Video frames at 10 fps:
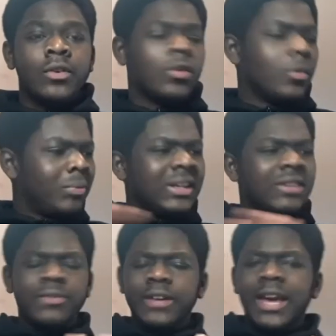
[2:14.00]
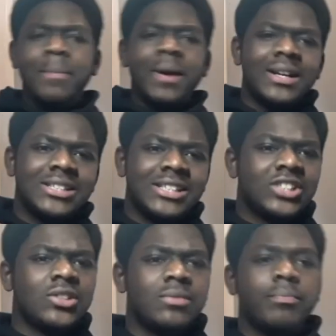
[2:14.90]
Completely forget about the
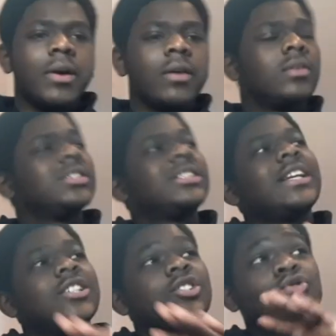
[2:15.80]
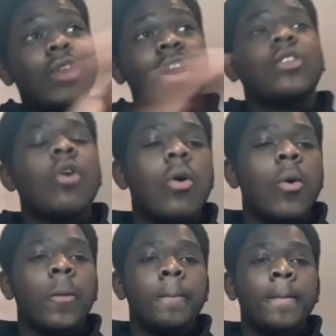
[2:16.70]
system, but set this grand goal